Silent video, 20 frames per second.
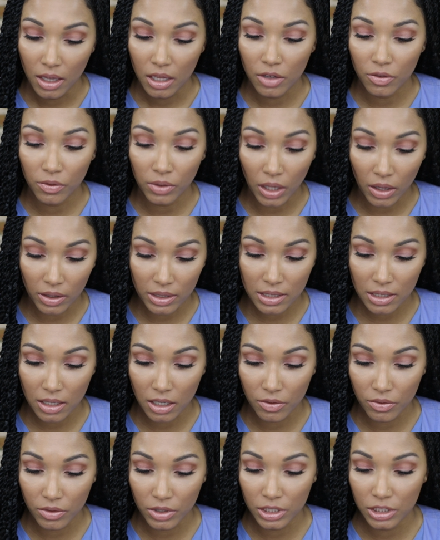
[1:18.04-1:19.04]
The flawless
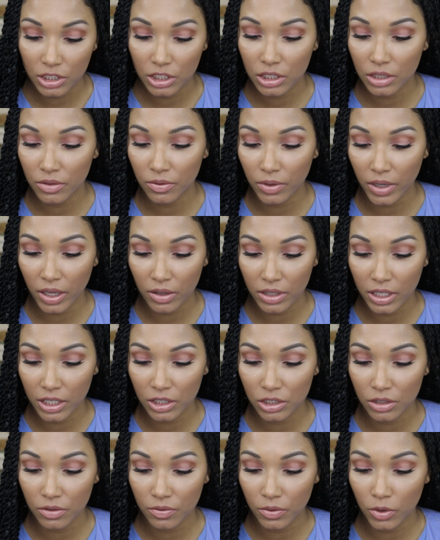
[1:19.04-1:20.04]
coverage
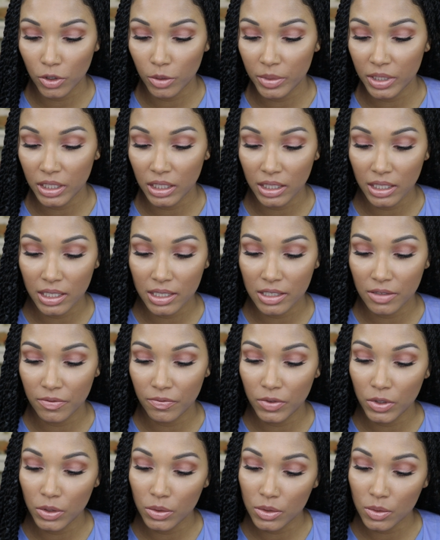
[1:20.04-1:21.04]
foundation formula is
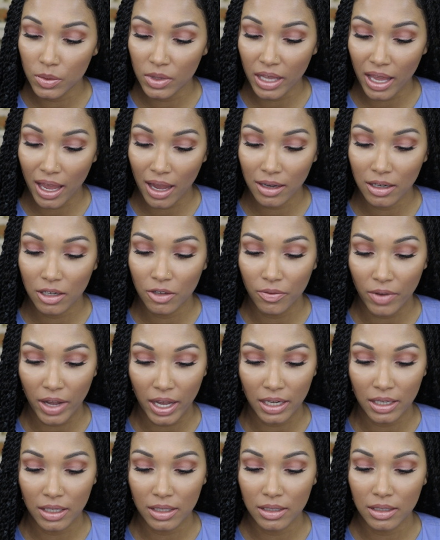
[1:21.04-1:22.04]
infused with acne
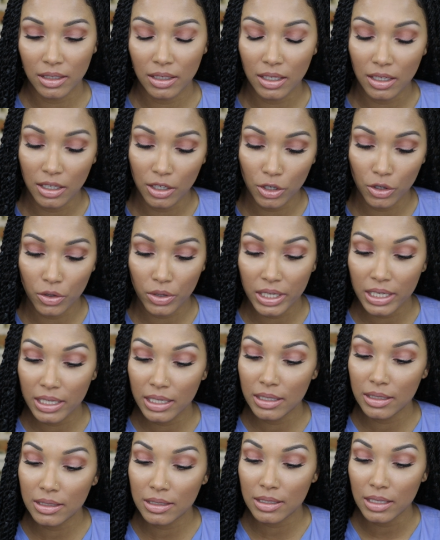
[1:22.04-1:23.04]
fighting key
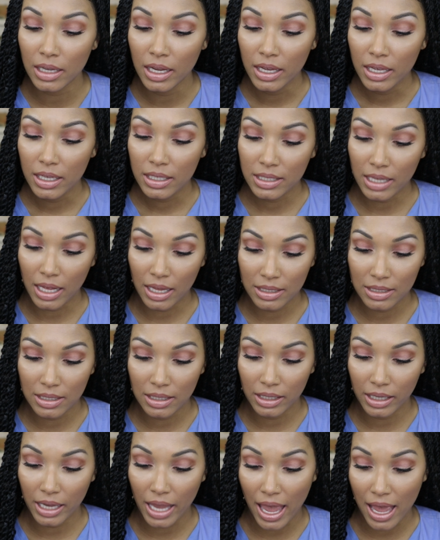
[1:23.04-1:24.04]
ingredients:
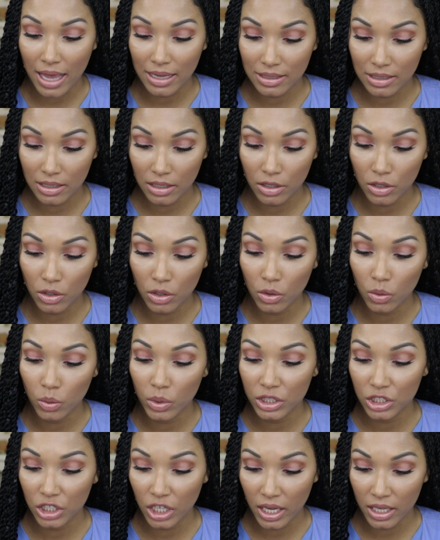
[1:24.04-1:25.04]
salicylic acid,
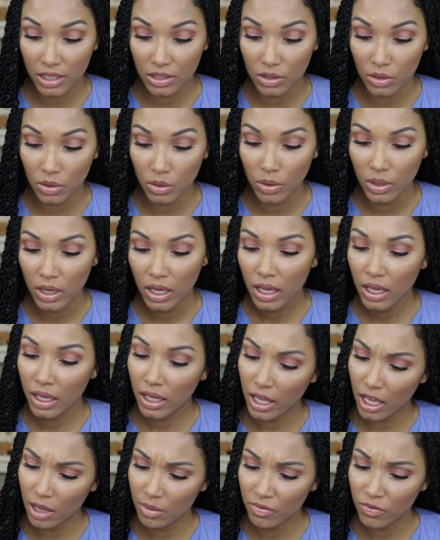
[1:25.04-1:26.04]
witch hazel,
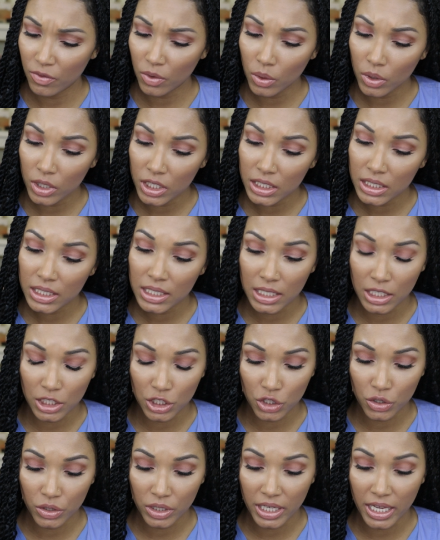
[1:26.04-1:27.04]
camphor, tea
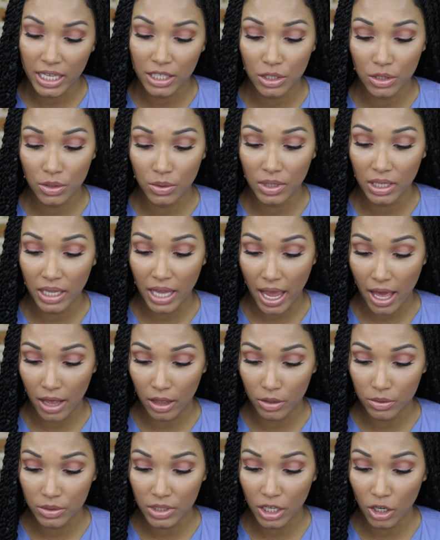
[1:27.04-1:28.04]
tree, and soothing
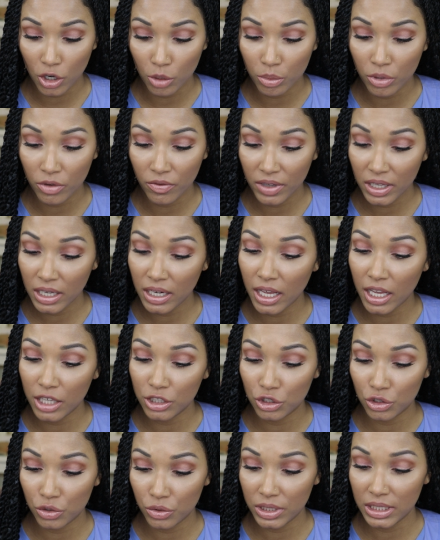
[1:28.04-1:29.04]
aloe to help prevent
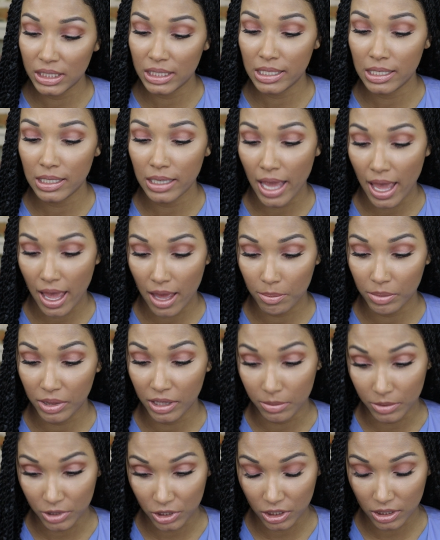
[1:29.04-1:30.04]
and treat
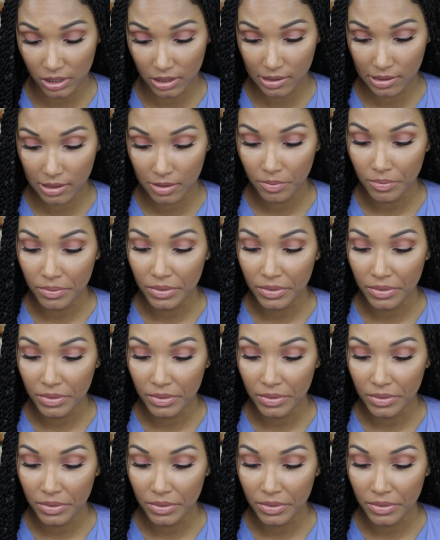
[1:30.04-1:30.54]
blemishes.